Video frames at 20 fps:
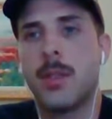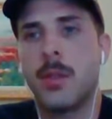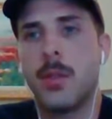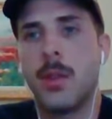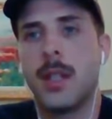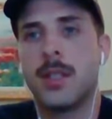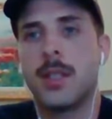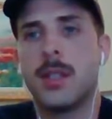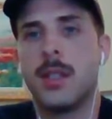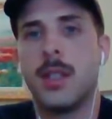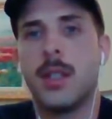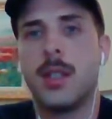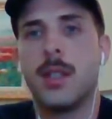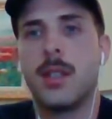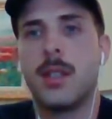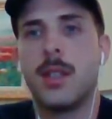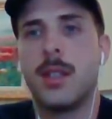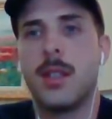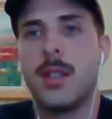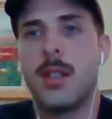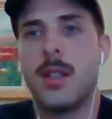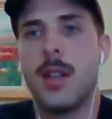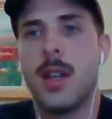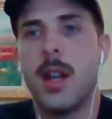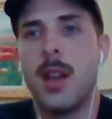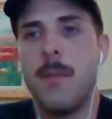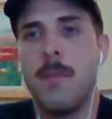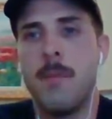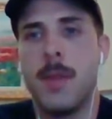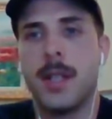question
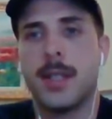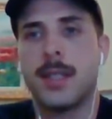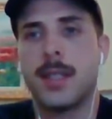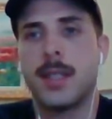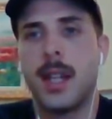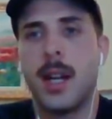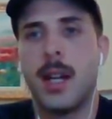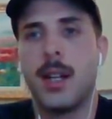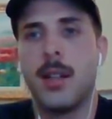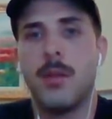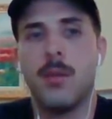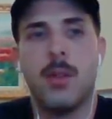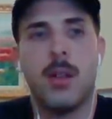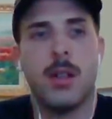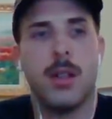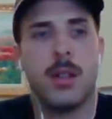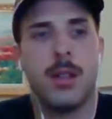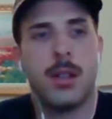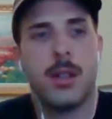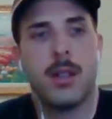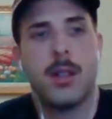a misguided one,